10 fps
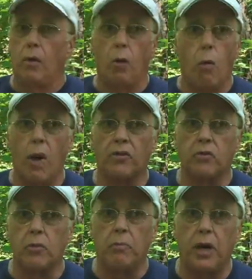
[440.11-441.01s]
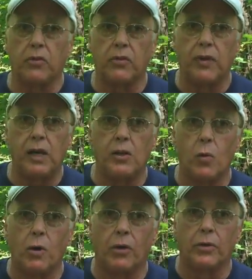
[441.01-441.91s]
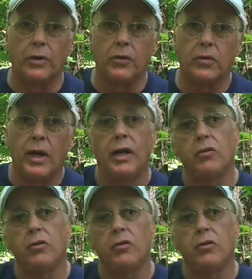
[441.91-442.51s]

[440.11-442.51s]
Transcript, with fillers: the western Pennsylvania wilderness.